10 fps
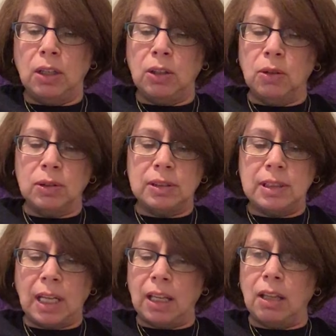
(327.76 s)
You're
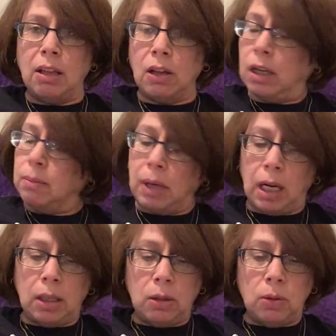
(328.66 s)
dead, thought
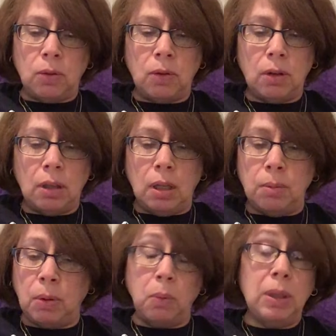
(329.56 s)
Mongoose.
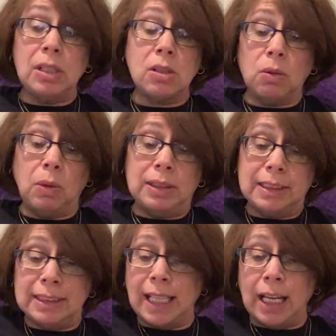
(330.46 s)
But Weasel
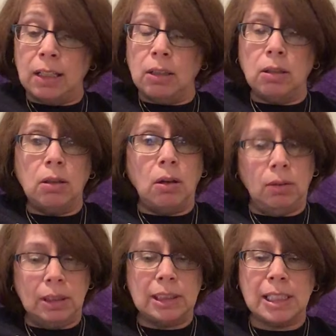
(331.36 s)
wasn't dead,
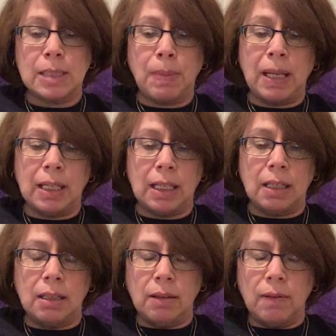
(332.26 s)
only
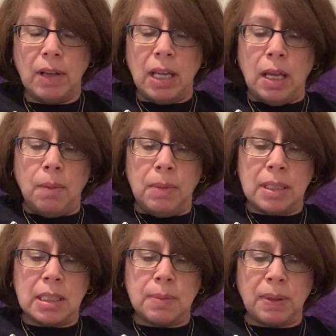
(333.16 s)
suspended.
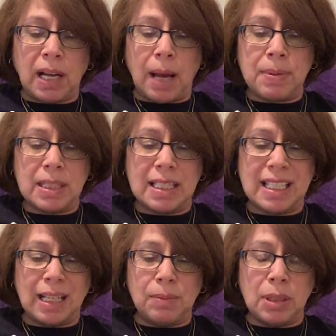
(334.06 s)
Mrs. Pocopson
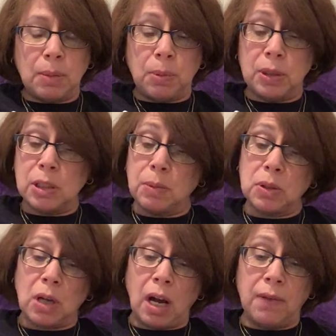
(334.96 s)
sent him to the
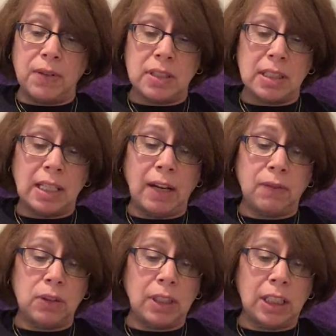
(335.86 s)
principal's office, and
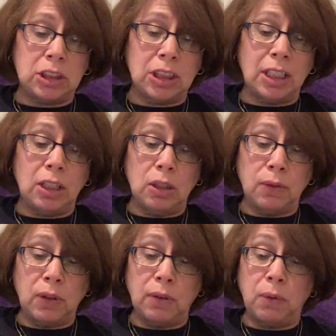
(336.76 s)
after catching an
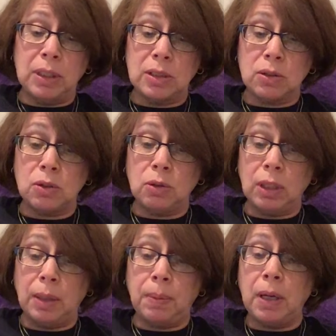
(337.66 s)
earful of Weasel's new
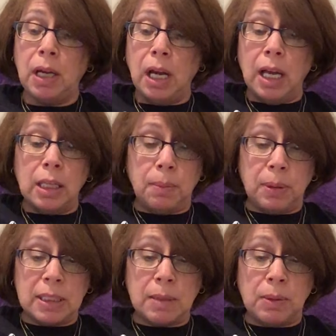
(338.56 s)
lip, the
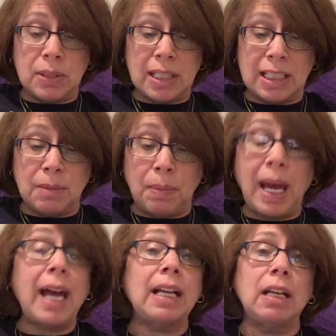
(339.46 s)
principal sent him
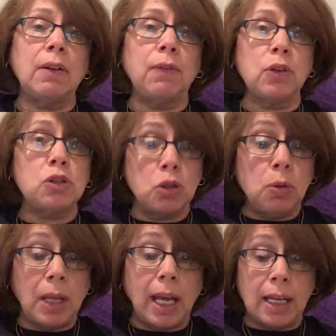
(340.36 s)
packing for
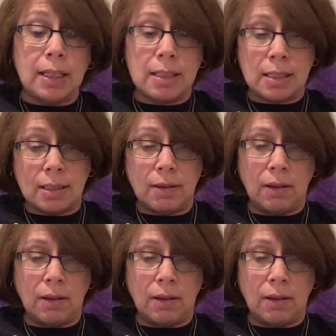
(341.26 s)
two days.